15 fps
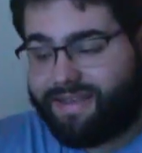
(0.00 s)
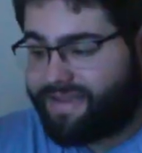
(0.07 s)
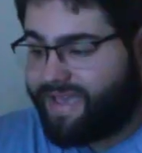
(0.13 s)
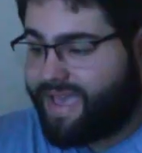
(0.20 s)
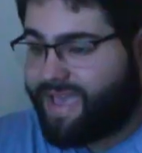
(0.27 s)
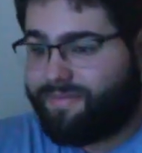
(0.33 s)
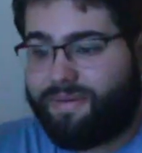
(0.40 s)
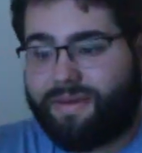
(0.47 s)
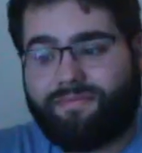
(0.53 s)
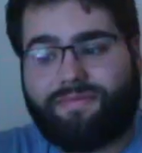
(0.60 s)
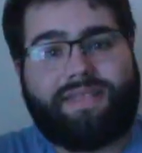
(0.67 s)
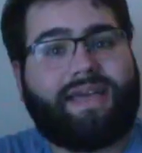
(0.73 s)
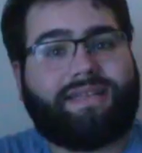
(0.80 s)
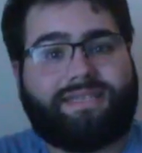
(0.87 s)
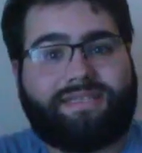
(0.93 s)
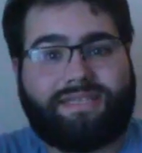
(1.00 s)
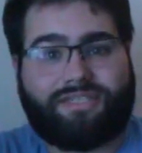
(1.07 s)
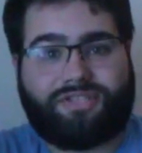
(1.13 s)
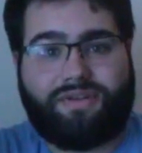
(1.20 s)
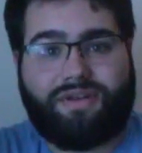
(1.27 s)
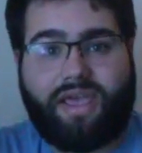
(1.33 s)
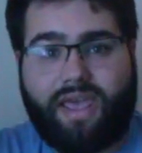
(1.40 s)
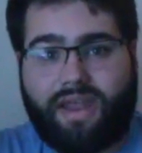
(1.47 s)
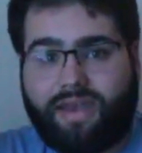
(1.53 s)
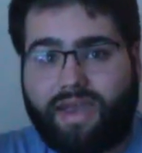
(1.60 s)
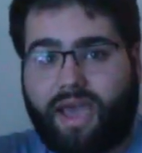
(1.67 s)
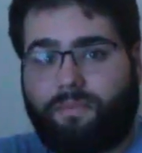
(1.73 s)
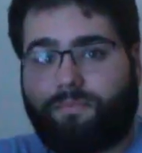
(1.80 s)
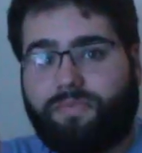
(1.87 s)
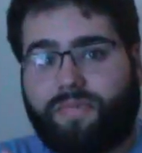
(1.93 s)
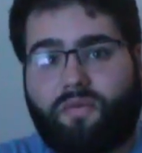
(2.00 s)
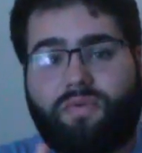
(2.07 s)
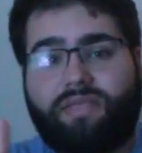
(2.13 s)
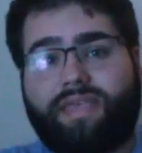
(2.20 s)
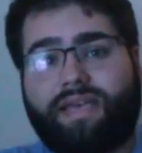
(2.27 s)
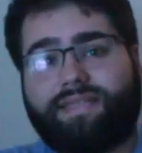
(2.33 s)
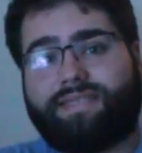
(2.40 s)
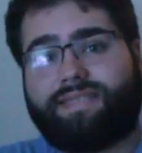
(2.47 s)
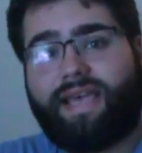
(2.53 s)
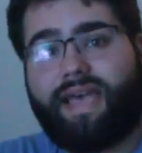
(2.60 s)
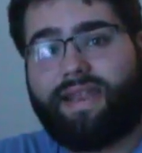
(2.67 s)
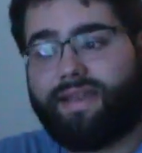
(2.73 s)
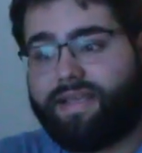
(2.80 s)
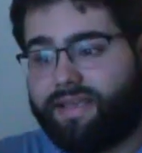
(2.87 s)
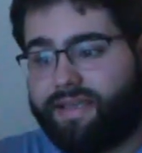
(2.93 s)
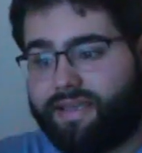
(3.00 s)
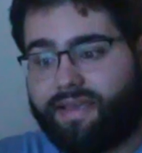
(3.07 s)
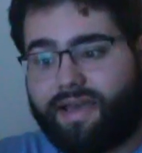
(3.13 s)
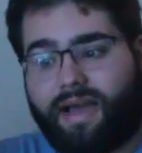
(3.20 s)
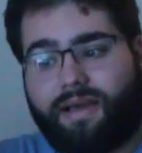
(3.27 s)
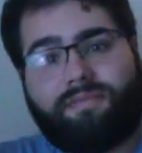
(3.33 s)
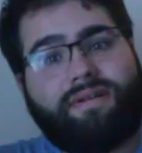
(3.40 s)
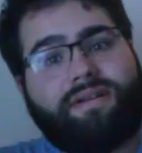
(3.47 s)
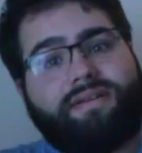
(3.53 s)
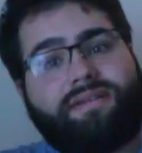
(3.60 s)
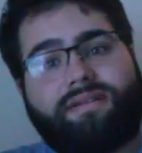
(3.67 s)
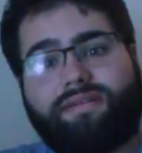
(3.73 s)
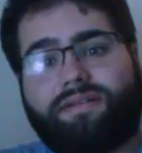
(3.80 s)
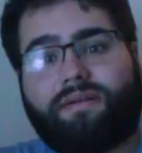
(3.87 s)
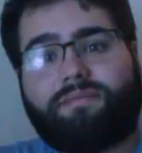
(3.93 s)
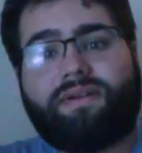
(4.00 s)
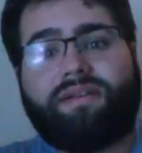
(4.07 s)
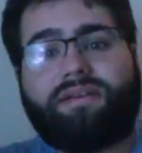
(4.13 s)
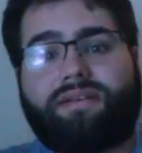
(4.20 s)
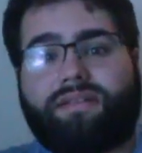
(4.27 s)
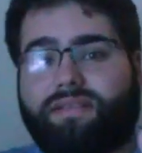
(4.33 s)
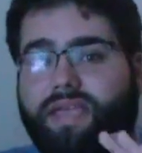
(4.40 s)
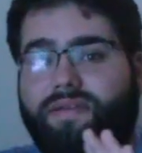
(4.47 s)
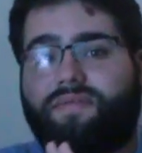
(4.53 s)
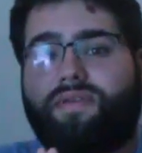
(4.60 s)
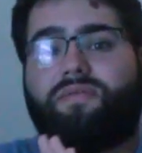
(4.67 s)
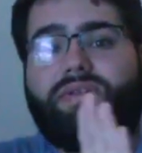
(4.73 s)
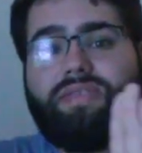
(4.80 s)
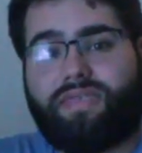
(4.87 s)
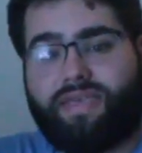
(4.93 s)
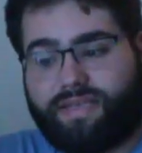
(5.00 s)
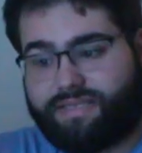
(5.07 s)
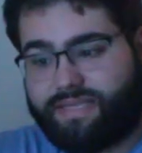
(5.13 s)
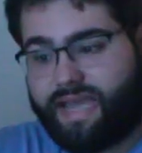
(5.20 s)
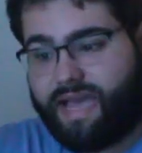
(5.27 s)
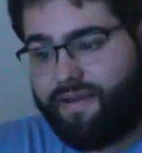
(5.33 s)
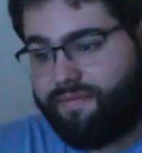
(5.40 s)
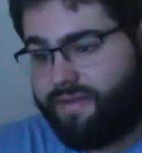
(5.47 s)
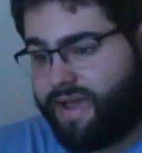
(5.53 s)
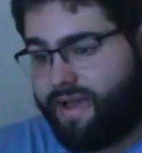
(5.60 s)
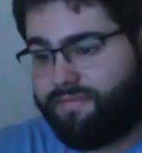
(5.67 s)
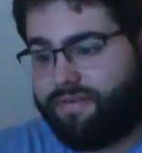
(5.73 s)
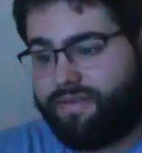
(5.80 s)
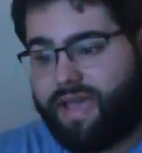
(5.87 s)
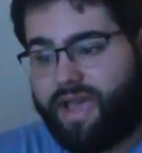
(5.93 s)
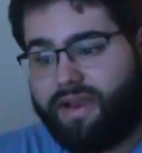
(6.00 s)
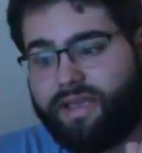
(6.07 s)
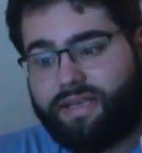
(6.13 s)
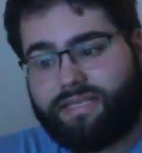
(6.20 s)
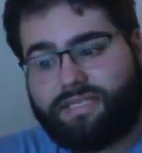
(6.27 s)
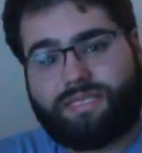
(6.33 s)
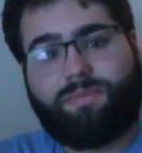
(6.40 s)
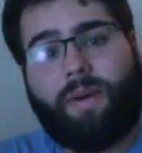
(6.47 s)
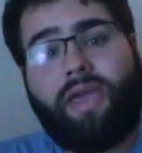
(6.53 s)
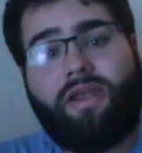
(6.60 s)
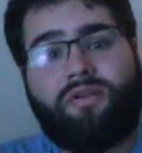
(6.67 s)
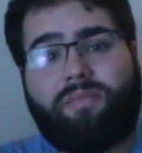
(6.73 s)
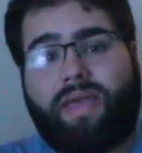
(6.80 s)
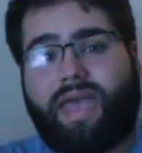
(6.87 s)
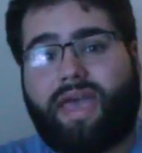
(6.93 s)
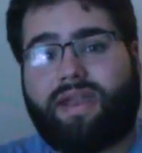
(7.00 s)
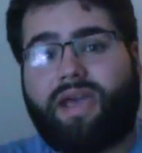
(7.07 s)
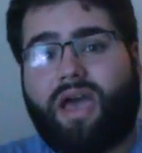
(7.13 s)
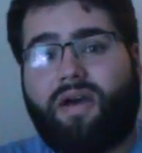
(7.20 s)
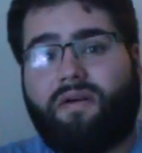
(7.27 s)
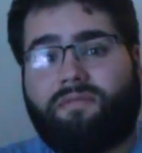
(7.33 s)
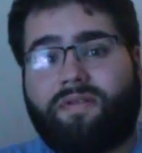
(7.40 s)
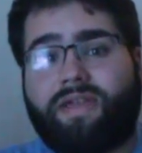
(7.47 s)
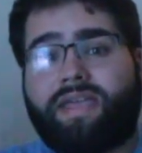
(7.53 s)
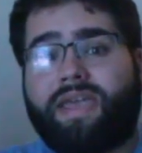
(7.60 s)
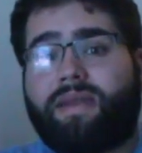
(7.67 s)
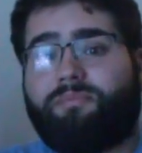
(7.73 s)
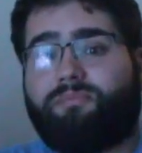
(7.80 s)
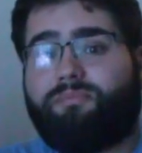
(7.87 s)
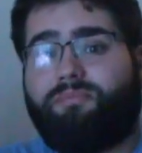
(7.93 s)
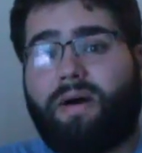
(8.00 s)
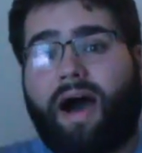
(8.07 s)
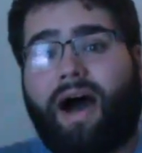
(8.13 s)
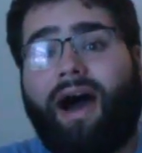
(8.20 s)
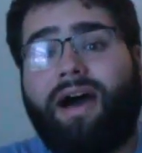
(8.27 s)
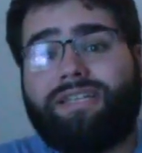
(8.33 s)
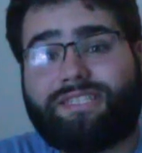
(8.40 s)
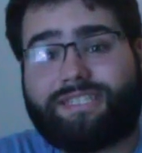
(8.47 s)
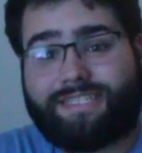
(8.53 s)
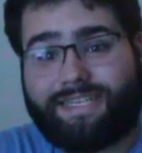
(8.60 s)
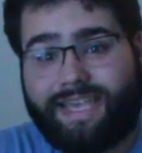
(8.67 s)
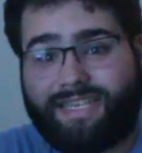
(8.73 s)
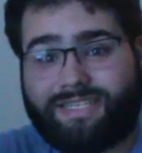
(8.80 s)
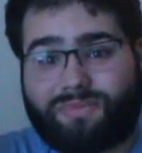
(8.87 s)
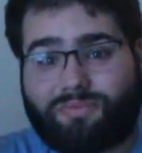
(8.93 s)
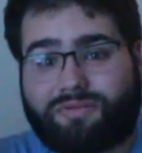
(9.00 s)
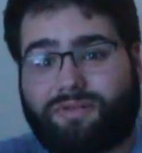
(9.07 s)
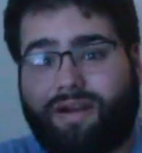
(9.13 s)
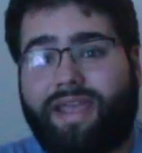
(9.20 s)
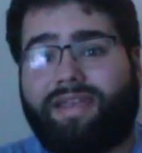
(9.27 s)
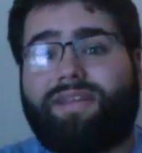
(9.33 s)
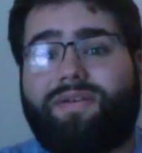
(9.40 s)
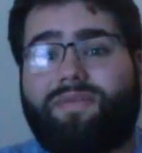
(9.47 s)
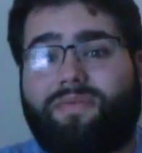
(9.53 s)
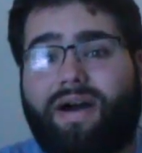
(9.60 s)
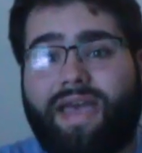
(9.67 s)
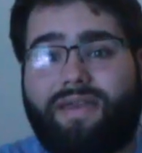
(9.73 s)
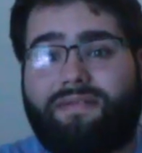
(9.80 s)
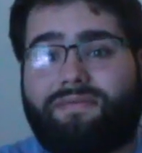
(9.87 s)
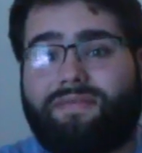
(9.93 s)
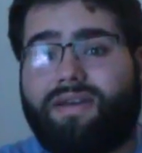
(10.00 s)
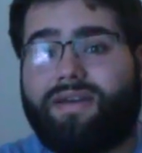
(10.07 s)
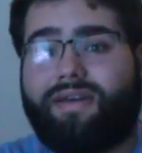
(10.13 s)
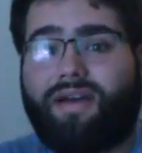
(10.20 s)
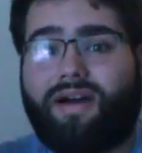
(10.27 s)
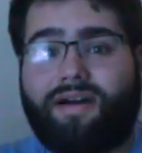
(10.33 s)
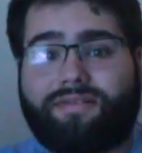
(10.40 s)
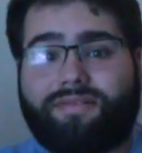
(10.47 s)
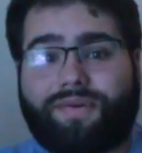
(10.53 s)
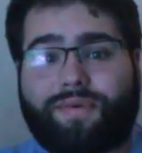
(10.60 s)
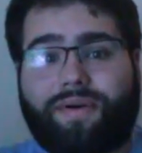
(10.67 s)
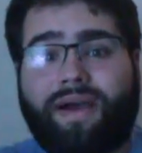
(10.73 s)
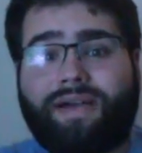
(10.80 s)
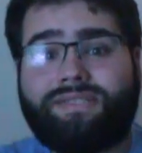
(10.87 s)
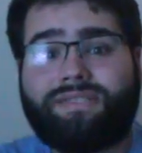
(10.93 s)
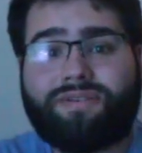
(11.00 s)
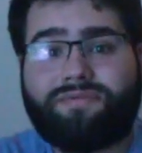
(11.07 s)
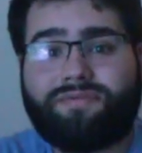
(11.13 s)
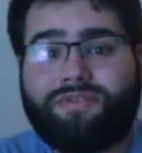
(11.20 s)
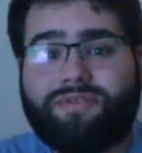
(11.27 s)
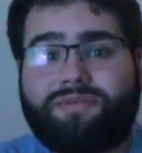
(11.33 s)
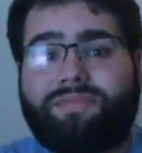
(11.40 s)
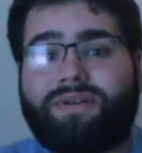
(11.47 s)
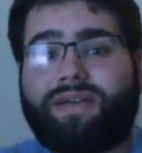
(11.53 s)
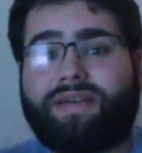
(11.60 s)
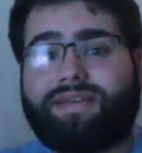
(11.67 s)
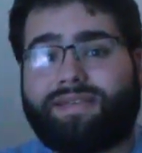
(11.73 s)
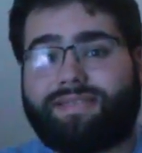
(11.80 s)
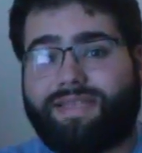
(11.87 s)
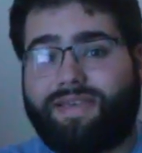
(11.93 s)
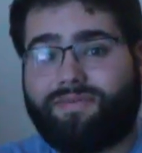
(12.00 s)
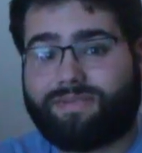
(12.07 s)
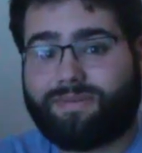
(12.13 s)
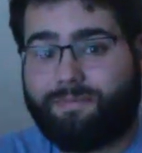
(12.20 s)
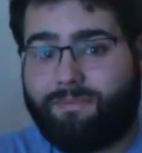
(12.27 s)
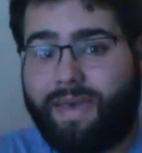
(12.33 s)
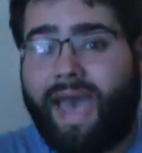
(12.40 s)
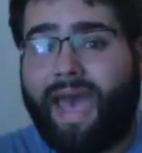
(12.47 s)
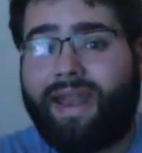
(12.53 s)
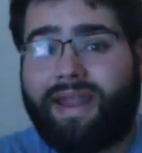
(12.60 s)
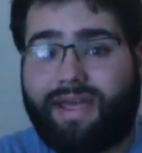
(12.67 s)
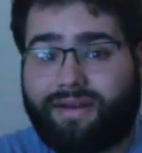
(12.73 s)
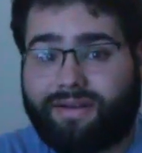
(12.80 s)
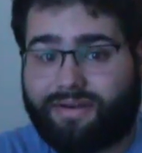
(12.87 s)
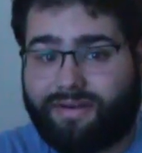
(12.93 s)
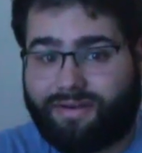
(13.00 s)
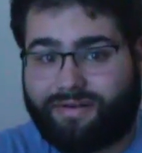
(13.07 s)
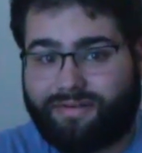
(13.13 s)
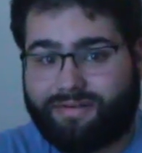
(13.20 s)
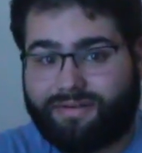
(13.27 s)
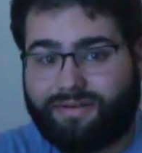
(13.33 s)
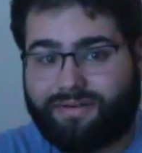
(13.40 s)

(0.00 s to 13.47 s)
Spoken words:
Hank Pym for that decision. Now, with that said, I'm gonna leave you with this after that. Spider-Man freaking punched his pregnant wife across the room because he was mad at her,